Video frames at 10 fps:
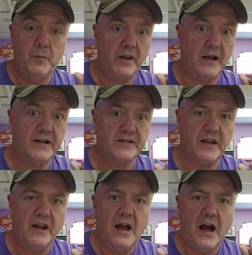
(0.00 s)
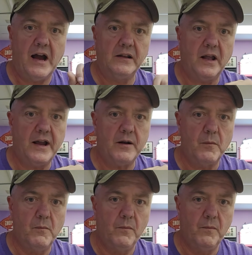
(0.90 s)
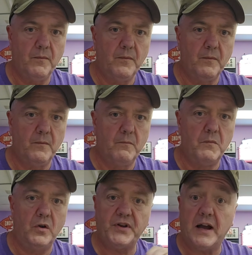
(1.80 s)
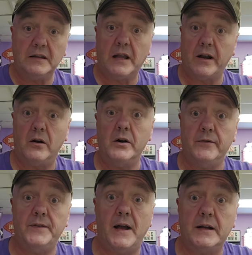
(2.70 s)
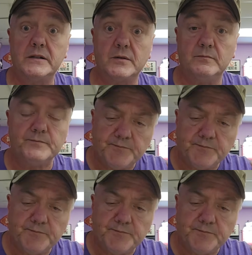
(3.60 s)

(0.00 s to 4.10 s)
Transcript: But like I said, I like multi-layered effects.